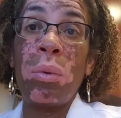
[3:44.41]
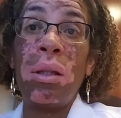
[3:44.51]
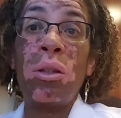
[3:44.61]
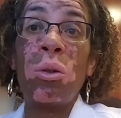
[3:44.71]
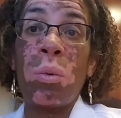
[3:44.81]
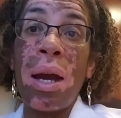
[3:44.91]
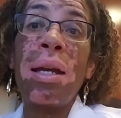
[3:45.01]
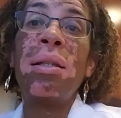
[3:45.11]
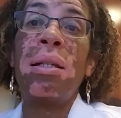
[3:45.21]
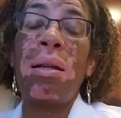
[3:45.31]
with
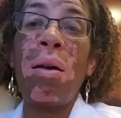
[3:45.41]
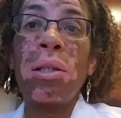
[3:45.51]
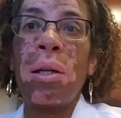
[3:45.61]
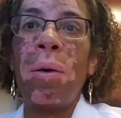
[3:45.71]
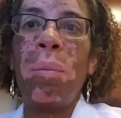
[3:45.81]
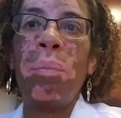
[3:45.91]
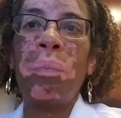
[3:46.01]
psoriasis also.